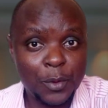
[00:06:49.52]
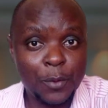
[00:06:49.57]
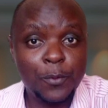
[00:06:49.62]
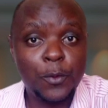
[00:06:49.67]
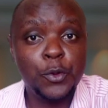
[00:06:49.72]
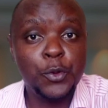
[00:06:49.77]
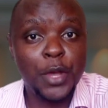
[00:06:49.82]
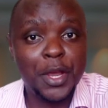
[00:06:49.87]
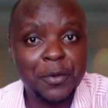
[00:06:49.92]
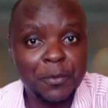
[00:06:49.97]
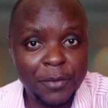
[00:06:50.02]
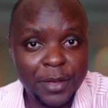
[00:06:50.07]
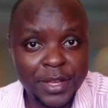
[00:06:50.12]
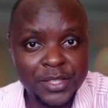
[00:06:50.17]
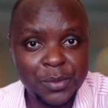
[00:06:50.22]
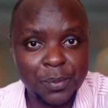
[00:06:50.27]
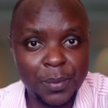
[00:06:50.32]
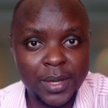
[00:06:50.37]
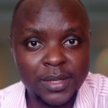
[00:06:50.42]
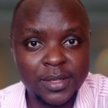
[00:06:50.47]
for your
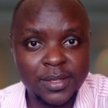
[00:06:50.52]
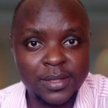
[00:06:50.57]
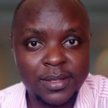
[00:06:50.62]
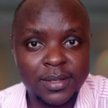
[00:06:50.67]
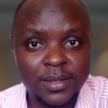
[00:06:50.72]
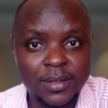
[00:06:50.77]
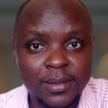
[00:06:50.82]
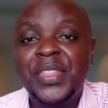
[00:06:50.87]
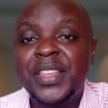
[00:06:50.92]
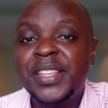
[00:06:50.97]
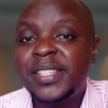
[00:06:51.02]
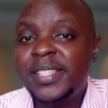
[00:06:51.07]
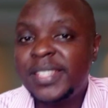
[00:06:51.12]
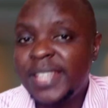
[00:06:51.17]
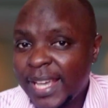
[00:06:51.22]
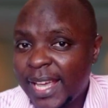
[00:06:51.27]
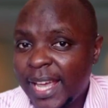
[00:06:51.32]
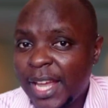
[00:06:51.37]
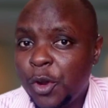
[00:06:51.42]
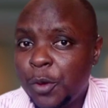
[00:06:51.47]
investments. The
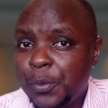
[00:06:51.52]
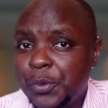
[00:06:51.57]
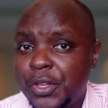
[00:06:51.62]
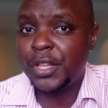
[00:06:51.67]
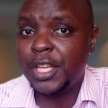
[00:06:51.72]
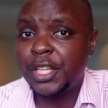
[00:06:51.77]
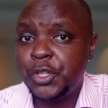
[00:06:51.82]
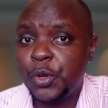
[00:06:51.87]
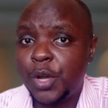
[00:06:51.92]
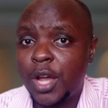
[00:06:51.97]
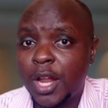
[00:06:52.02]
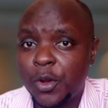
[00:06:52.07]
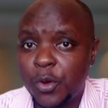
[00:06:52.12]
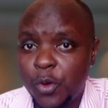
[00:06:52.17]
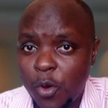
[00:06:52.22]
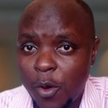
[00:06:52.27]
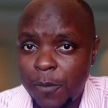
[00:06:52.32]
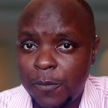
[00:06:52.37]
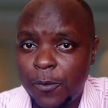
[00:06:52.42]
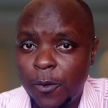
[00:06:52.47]
second option that you can
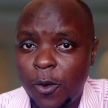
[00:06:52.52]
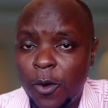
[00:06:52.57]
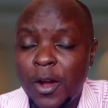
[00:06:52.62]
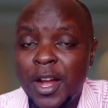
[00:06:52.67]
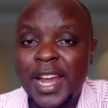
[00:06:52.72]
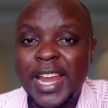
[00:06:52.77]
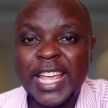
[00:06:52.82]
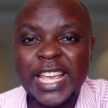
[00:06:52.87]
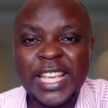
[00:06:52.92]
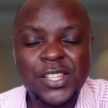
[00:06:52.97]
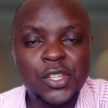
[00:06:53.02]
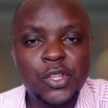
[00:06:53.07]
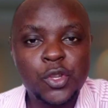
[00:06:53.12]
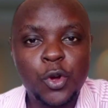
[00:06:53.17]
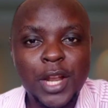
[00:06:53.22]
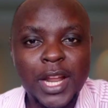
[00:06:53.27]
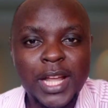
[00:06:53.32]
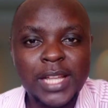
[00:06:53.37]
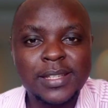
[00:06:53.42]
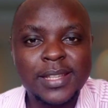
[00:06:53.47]
go for is
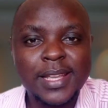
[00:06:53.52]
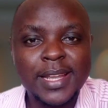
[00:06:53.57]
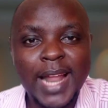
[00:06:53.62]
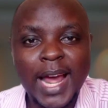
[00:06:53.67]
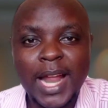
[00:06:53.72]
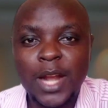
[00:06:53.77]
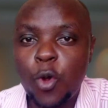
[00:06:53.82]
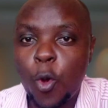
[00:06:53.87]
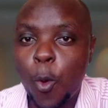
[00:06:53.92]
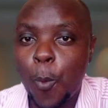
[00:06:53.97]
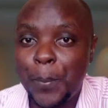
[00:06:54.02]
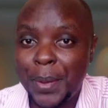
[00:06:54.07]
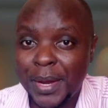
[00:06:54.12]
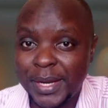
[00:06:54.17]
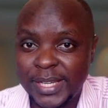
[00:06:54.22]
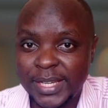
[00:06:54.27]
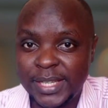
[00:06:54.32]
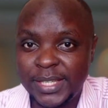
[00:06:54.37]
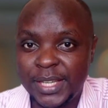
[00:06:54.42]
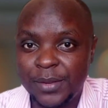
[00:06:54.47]
known as the
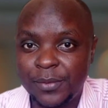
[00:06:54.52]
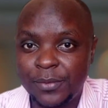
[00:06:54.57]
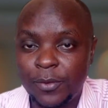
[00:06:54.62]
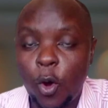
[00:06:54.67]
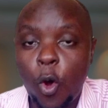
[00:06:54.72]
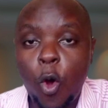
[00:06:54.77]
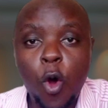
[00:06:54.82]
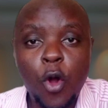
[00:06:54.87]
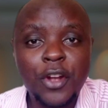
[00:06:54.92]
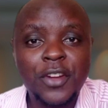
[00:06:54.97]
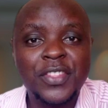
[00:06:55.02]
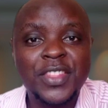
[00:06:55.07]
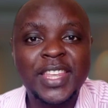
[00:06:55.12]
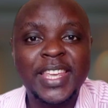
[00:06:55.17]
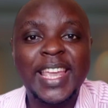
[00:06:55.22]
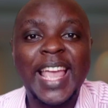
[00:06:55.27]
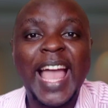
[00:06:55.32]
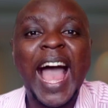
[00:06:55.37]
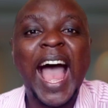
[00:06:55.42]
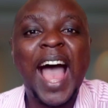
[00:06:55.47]
non-competitive or
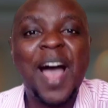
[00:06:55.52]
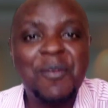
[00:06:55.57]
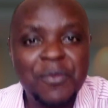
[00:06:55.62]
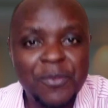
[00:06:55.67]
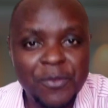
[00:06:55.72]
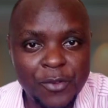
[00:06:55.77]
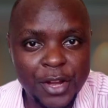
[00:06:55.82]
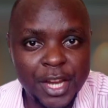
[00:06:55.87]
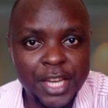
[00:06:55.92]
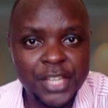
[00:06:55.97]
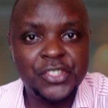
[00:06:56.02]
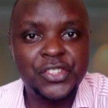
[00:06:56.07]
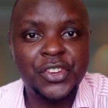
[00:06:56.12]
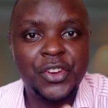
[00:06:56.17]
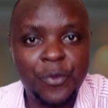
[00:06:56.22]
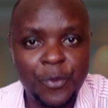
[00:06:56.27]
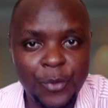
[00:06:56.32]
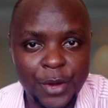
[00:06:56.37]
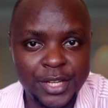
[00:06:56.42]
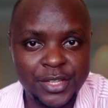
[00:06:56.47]
the average
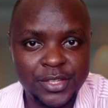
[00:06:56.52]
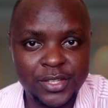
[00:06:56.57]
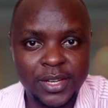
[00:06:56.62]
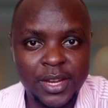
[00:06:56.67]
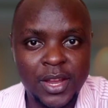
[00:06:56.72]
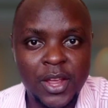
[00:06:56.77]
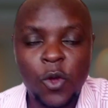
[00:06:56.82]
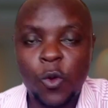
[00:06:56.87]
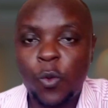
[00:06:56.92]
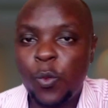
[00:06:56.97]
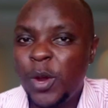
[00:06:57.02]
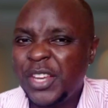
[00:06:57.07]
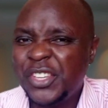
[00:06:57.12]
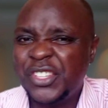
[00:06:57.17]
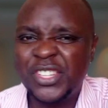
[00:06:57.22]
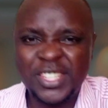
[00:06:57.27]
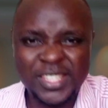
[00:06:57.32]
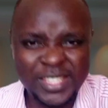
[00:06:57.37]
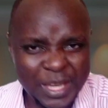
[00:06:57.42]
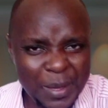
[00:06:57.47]
rate, which
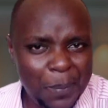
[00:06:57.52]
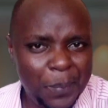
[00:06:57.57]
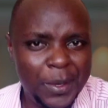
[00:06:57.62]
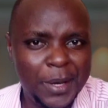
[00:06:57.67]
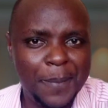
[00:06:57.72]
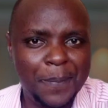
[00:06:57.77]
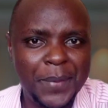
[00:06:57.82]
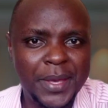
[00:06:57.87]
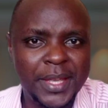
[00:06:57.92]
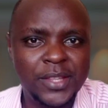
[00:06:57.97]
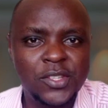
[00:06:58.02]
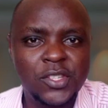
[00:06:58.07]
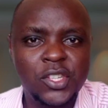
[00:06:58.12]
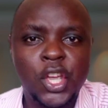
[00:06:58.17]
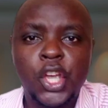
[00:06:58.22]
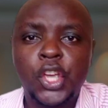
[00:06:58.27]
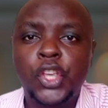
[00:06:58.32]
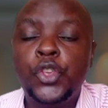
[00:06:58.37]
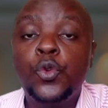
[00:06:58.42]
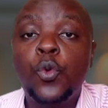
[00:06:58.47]
simply means
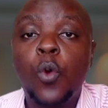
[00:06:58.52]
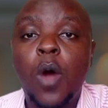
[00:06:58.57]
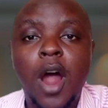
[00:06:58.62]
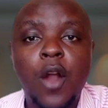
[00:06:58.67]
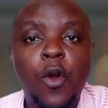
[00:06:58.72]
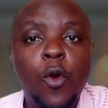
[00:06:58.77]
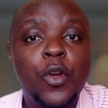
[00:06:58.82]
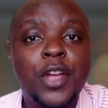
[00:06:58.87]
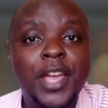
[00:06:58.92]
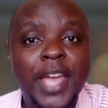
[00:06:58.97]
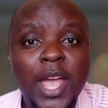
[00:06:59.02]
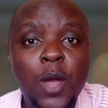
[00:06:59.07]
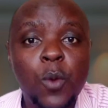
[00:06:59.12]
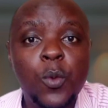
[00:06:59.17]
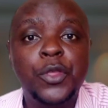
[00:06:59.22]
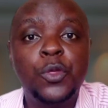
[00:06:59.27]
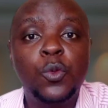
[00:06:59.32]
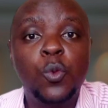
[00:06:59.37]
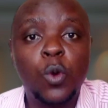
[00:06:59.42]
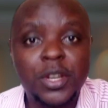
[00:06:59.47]
you are okay
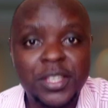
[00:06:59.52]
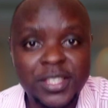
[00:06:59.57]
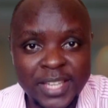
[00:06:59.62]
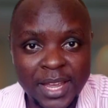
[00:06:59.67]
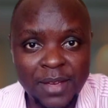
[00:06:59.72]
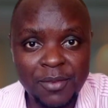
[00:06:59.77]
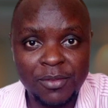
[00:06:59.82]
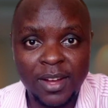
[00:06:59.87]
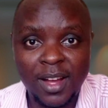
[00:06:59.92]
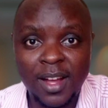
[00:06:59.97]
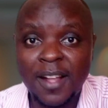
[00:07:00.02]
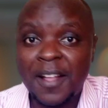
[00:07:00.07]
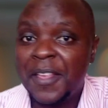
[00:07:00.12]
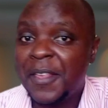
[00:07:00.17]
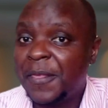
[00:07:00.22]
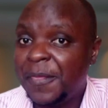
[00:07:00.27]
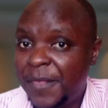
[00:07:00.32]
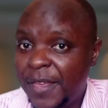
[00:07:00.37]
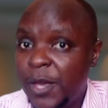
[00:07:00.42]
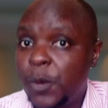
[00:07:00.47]
with whatever
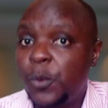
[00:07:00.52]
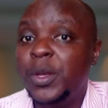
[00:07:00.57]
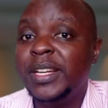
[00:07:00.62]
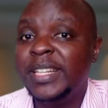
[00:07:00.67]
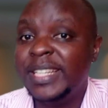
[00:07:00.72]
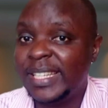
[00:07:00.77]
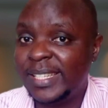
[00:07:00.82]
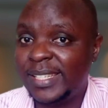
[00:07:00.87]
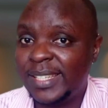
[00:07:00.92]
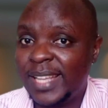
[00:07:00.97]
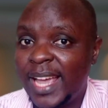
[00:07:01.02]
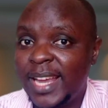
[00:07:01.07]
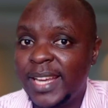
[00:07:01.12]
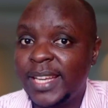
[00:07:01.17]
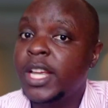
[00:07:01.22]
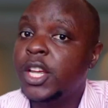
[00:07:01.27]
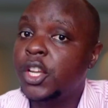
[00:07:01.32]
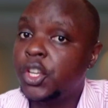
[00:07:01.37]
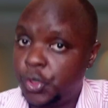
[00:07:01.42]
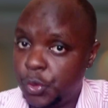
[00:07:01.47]
they will
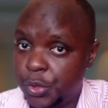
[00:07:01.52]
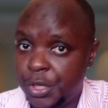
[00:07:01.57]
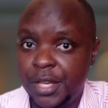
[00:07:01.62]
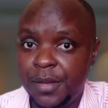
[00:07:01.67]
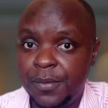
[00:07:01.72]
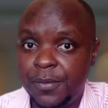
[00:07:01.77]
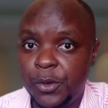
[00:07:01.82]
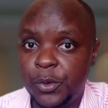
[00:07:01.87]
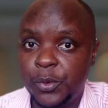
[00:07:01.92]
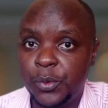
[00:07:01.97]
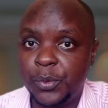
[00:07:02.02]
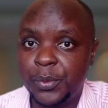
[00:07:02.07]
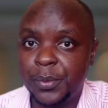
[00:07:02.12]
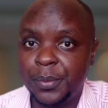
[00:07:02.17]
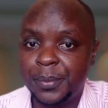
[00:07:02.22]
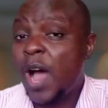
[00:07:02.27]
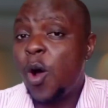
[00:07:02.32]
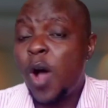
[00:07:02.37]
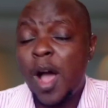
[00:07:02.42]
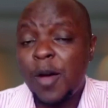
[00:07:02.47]
decide to give you.
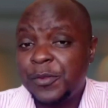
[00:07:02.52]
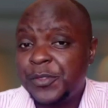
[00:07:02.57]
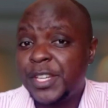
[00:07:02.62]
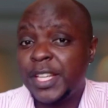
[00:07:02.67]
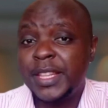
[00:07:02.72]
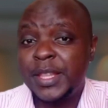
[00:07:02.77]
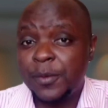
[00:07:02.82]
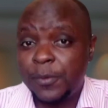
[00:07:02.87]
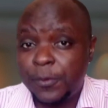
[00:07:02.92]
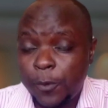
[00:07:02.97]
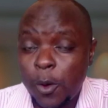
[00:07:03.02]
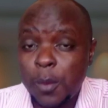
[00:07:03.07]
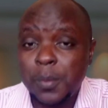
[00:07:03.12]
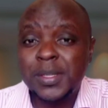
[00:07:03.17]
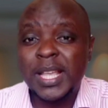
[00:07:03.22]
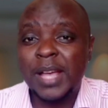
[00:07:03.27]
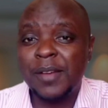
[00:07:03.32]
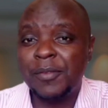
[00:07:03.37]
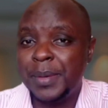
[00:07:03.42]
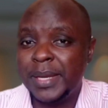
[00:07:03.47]
Now, after the
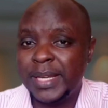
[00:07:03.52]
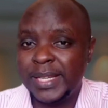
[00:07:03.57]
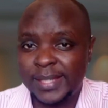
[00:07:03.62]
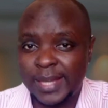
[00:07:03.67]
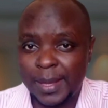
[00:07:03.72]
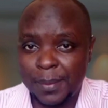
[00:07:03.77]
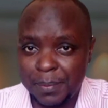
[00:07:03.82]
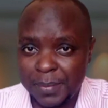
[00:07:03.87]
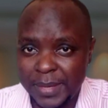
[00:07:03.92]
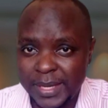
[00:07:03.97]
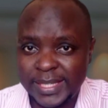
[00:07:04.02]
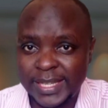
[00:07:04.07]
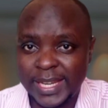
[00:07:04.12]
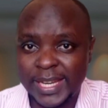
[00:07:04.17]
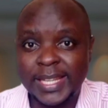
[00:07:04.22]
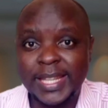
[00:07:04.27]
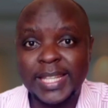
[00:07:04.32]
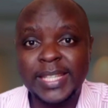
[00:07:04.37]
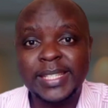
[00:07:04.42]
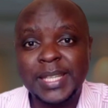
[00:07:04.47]
forms have been
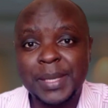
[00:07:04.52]
submitted, the